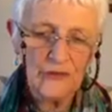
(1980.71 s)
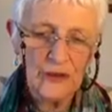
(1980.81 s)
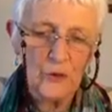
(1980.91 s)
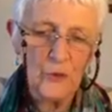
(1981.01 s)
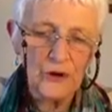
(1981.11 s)
either
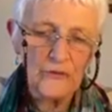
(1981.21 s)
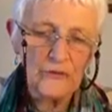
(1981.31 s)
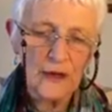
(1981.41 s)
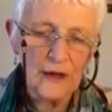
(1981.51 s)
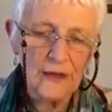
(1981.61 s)
one of
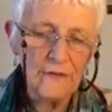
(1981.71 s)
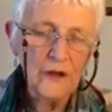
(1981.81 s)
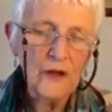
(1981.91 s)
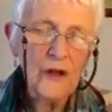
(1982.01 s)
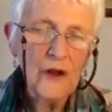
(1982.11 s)
5
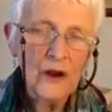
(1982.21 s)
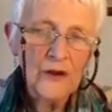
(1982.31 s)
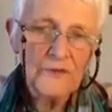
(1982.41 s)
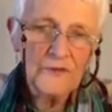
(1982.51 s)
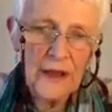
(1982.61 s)
or
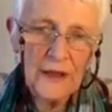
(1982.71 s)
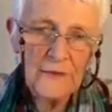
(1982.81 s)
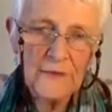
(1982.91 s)
5